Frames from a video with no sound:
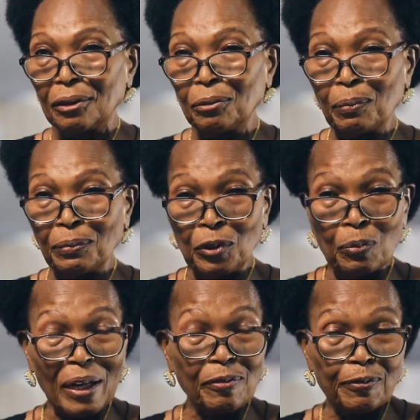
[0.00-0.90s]
You
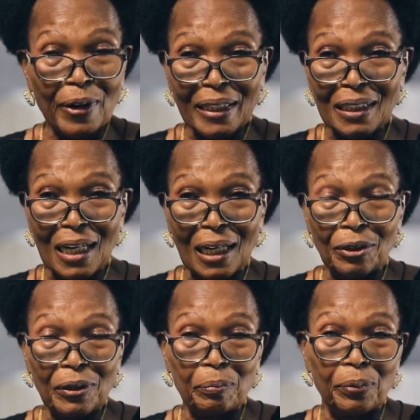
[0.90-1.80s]
might find in
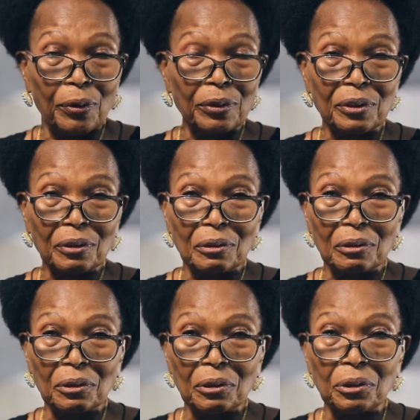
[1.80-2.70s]
another board
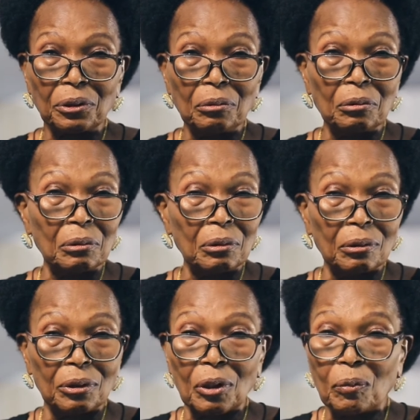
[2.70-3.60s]

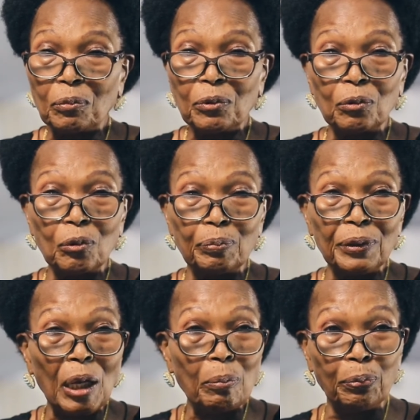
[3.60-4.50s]
some who will
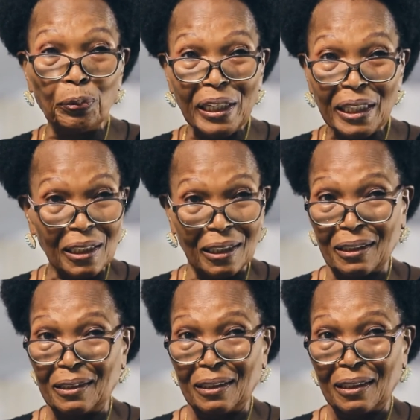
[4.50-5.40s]
be a bully.
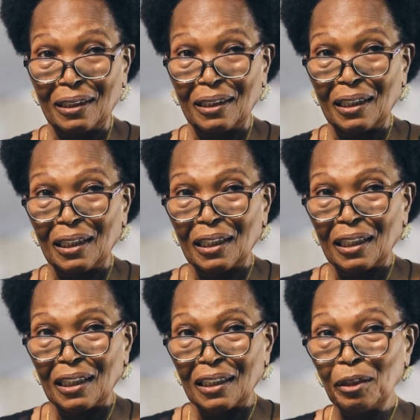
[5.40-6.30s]

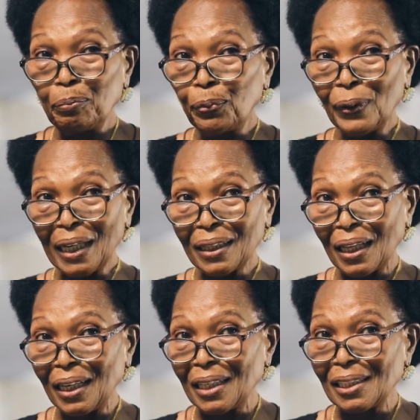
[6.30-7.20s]
The bully
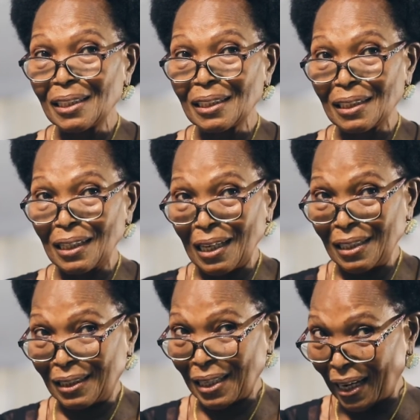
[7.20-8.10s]
thing is a
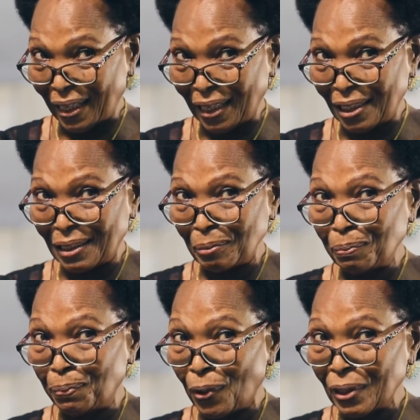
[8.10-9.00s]
silent
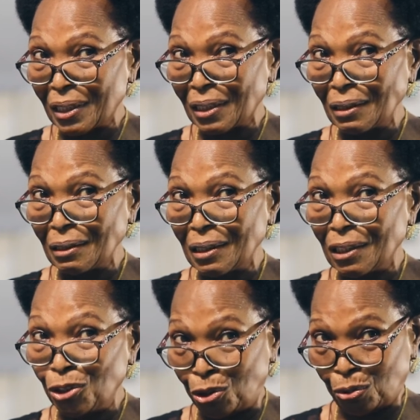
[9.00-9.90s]
board
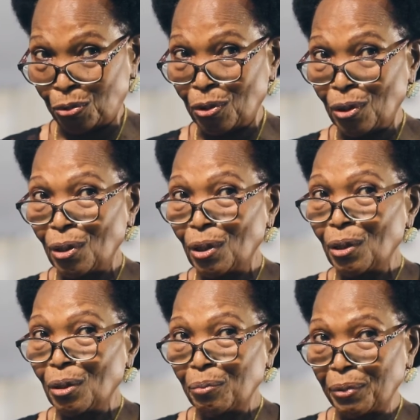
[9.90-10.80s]
issue,
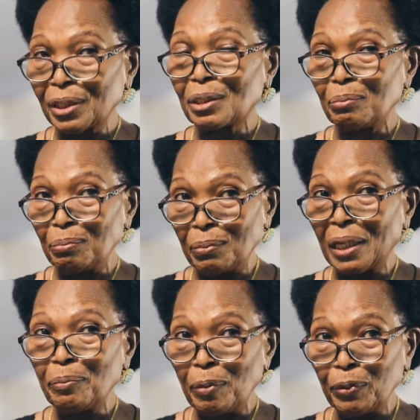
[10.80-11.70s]
but
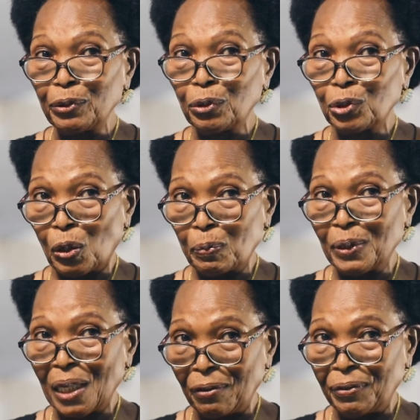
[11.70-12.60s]
many people don't
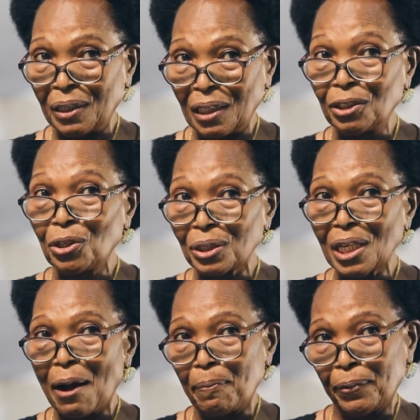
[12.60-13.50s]
observe it. It does
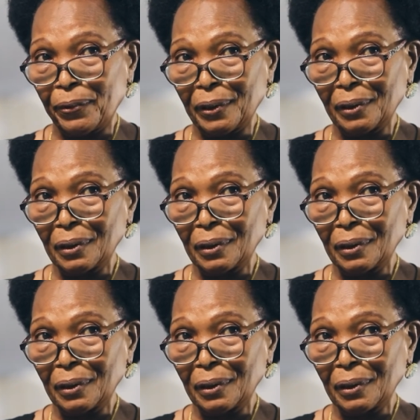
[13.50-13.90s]
happen.